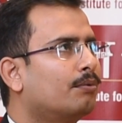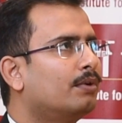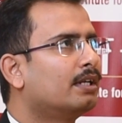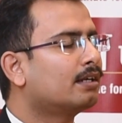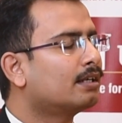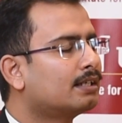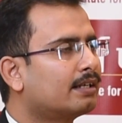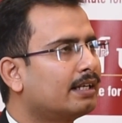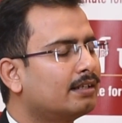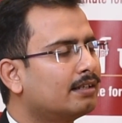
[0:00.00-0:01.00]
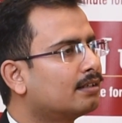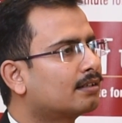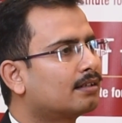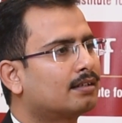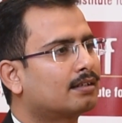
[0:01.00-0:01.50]
we run a train in
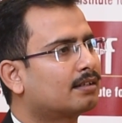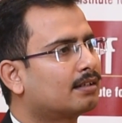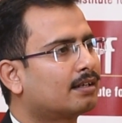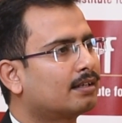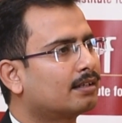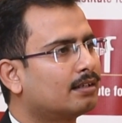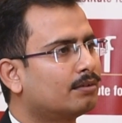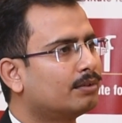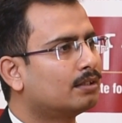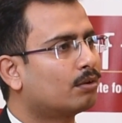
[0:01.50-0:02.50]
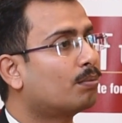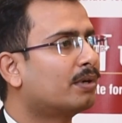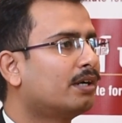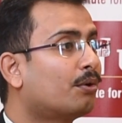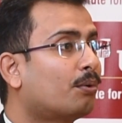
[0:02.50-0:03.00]
Karnataka with
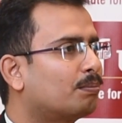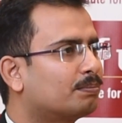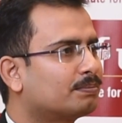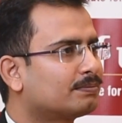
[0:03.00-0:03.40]
open dome.